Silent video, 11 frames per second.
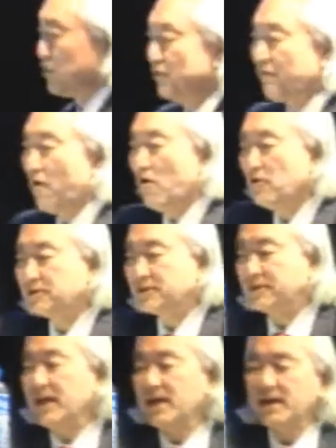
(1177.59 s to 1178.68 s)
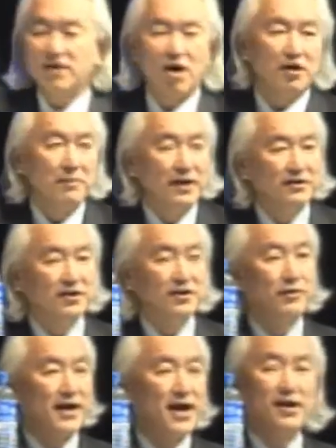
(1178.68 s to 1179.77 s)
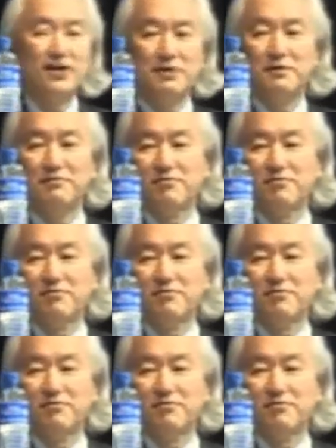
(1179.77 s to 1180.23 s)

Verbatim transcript: You've all seen augmented reality